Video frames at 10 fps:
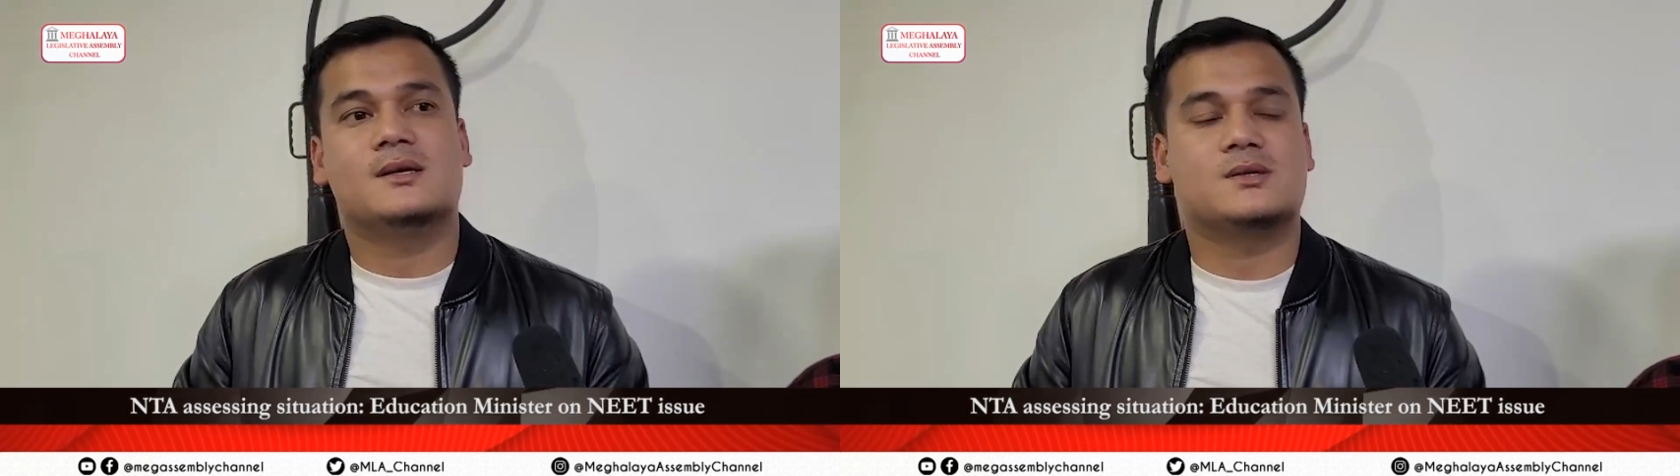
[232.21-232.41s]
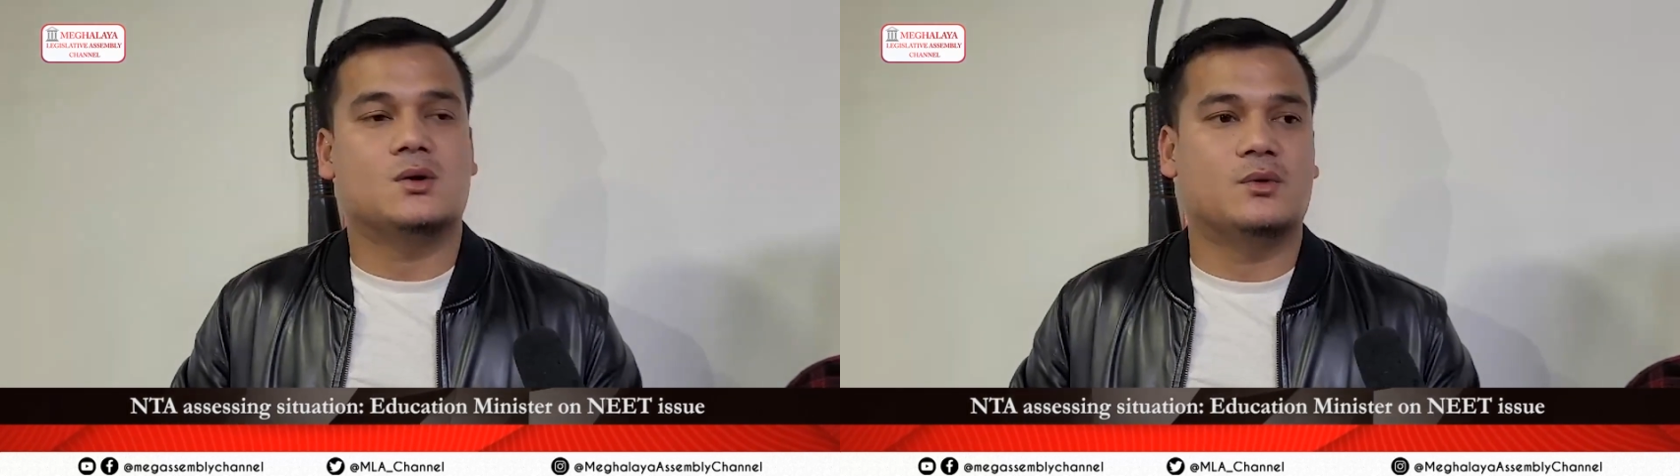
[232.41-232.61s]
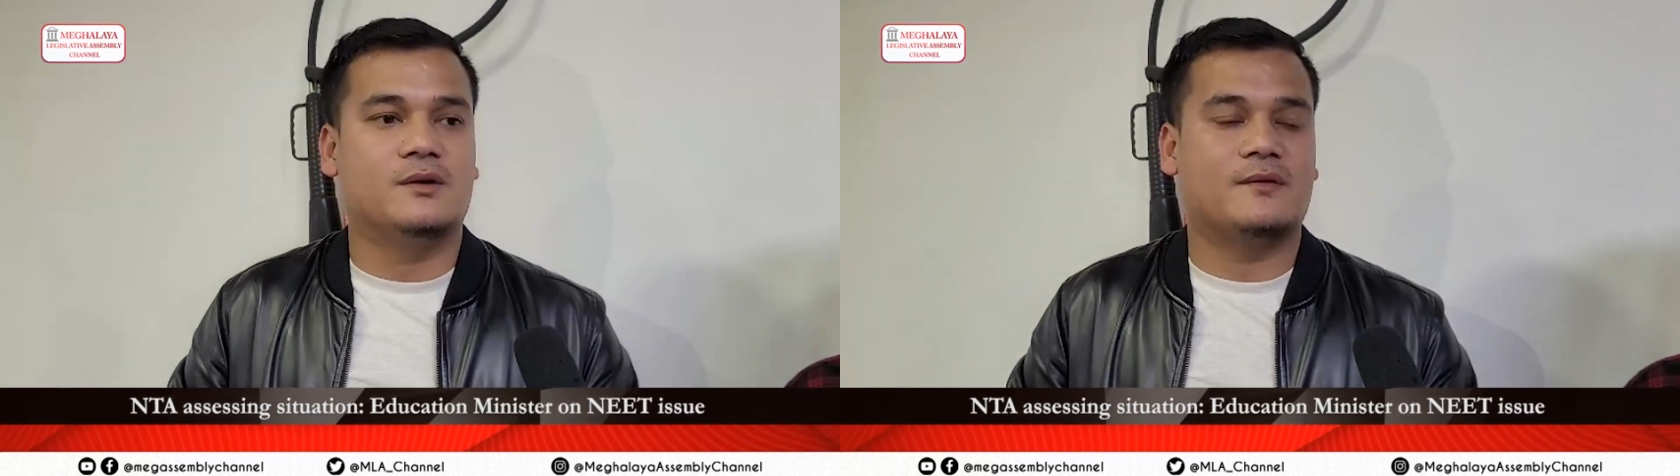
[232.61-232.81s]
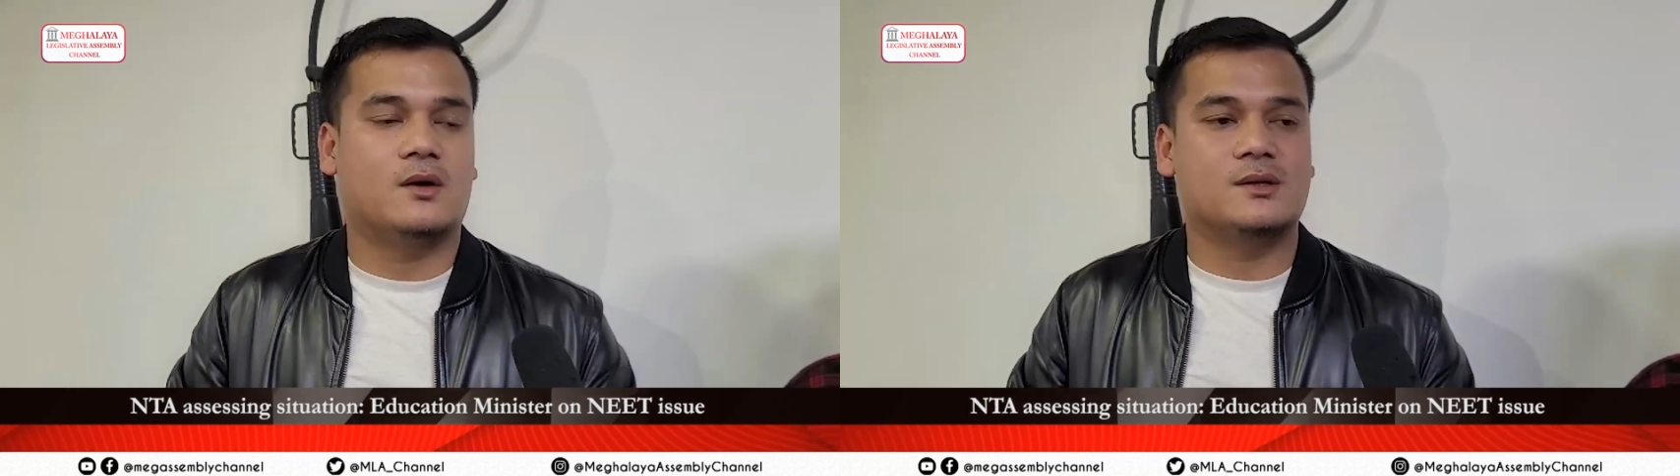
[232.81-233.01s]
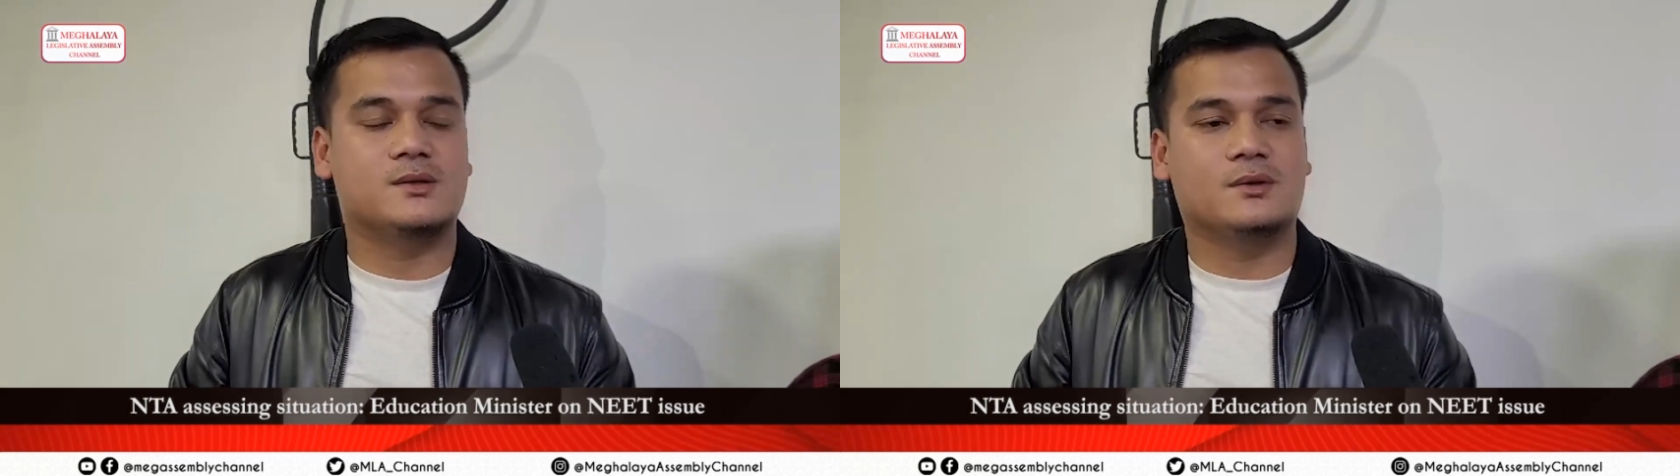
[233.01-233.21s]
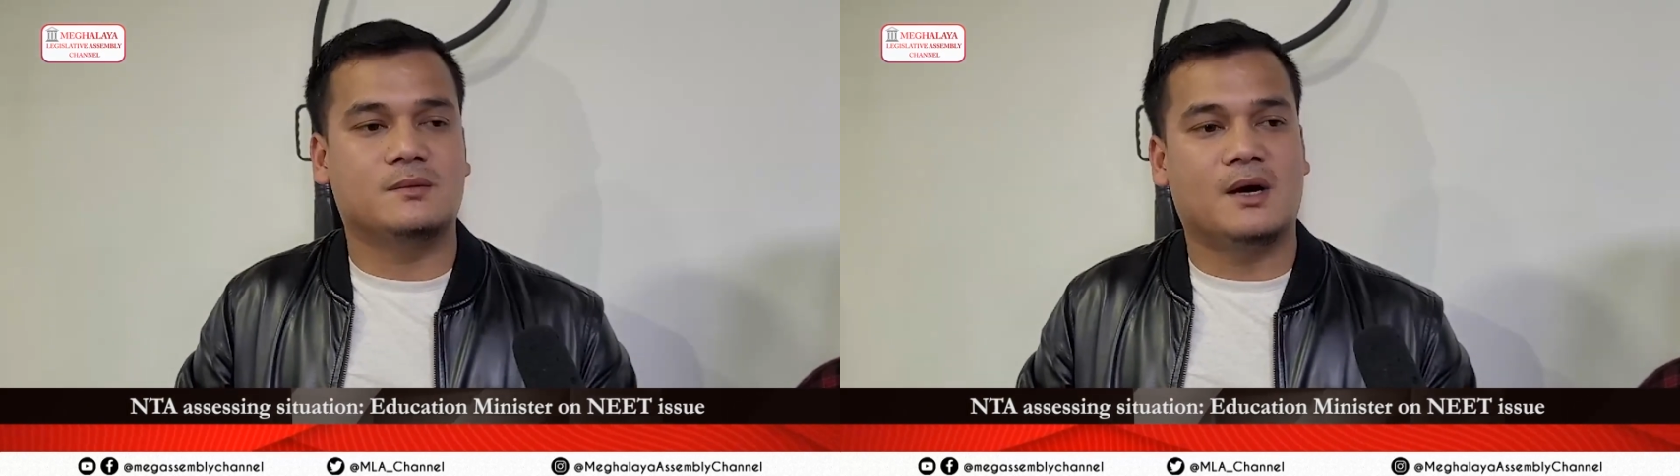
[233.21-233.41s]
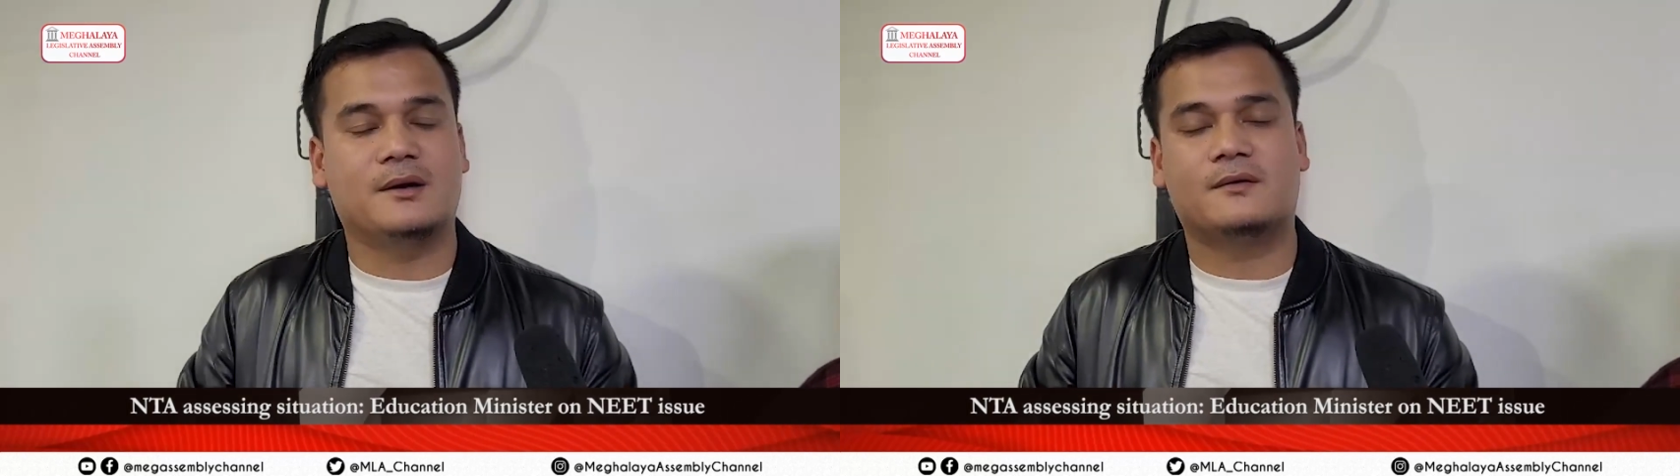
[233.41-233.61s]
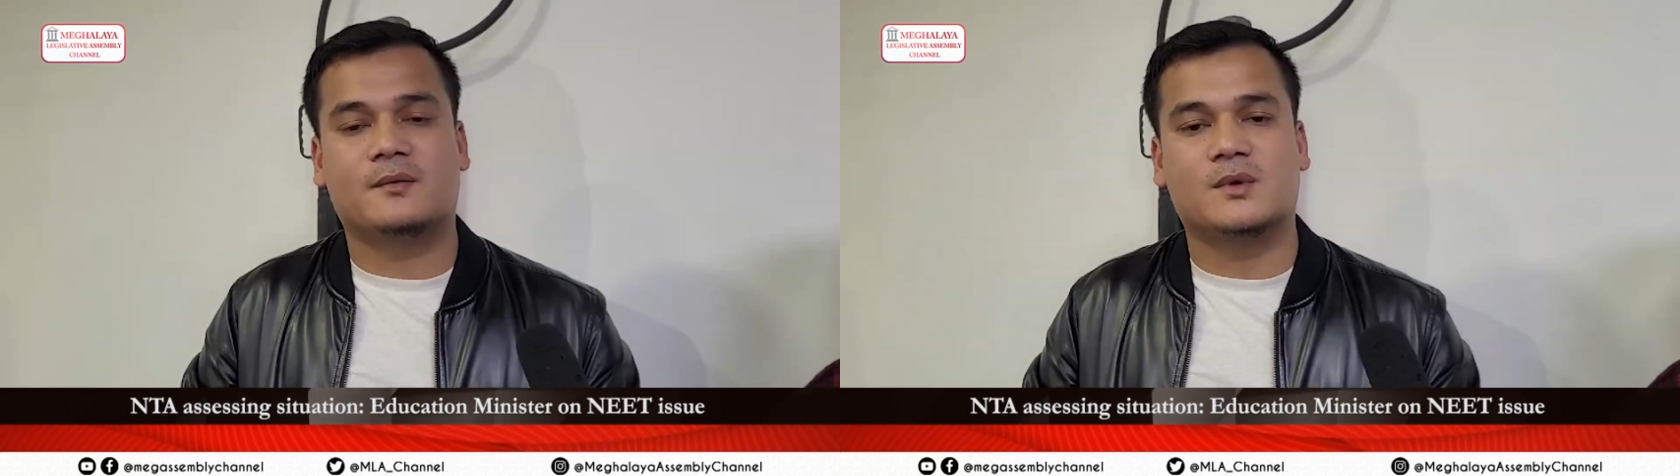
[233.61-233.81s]
so we've also
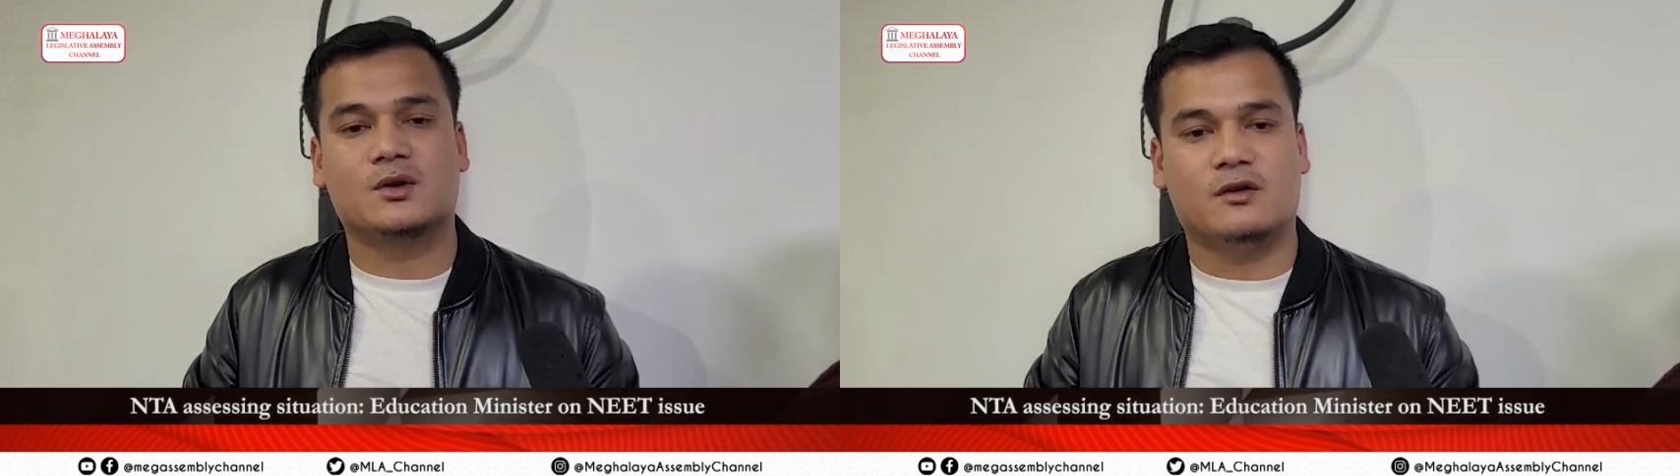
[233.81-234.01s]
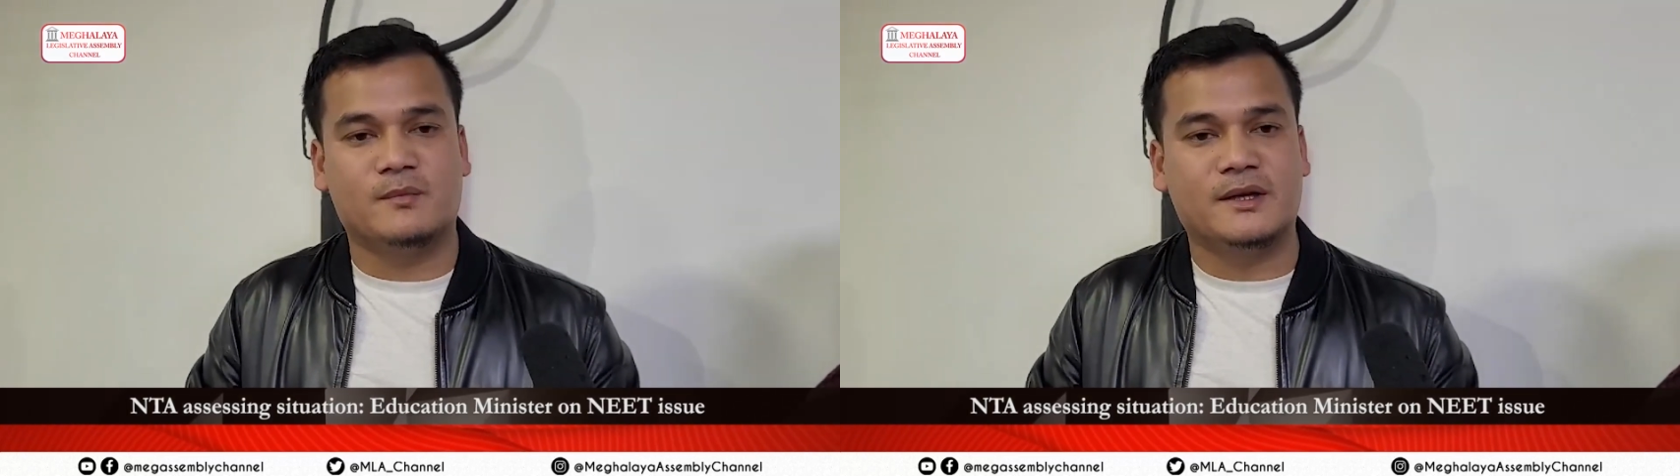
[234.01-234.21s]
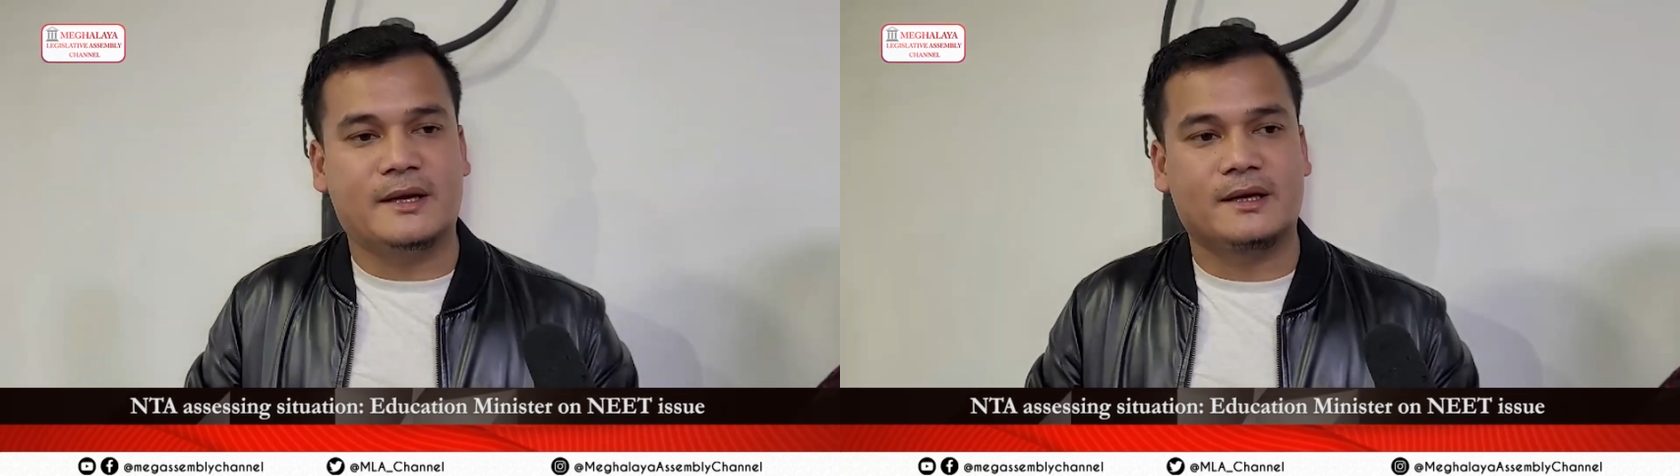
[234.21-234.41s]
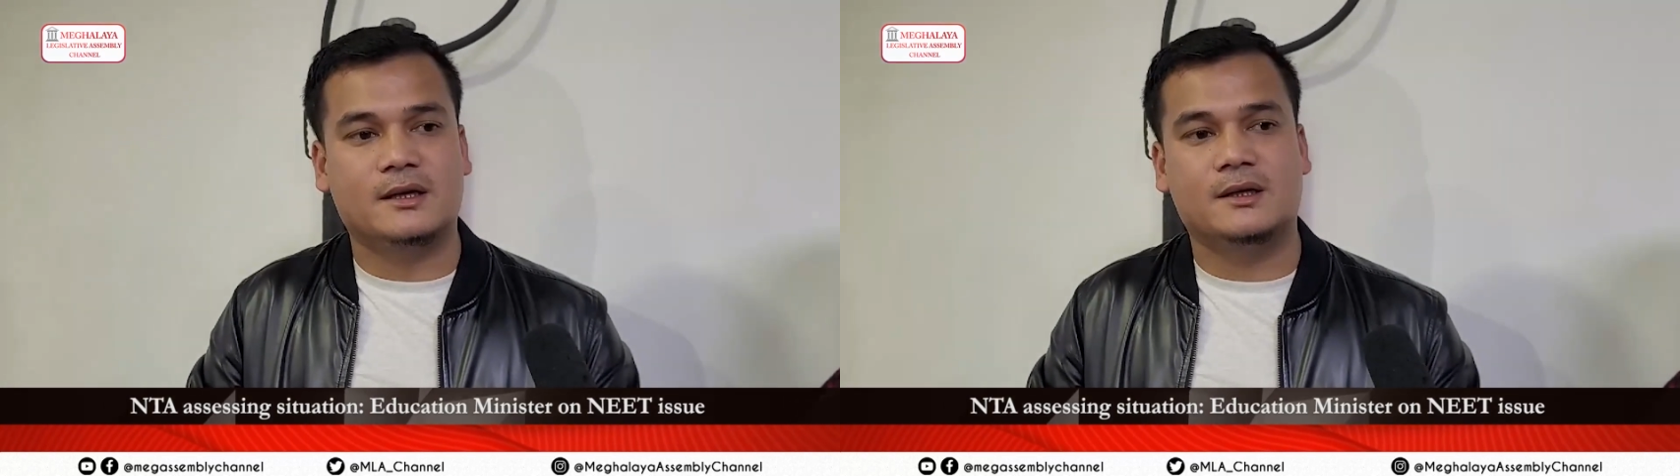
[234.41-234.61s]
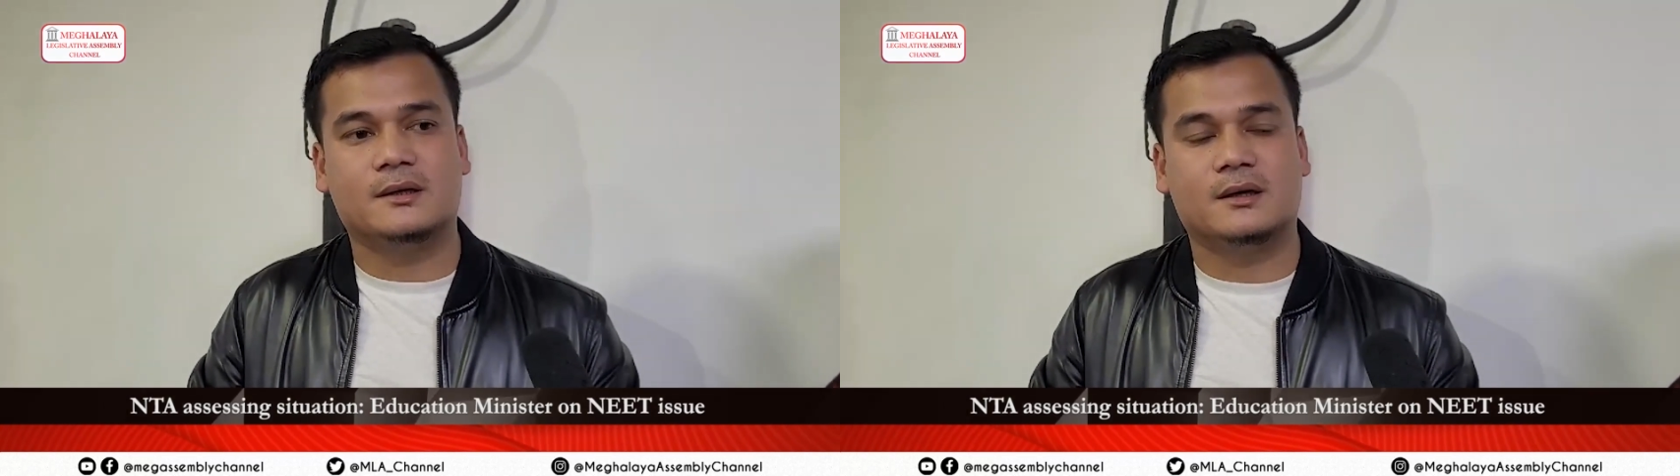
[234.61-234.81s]
demanded from the government directly,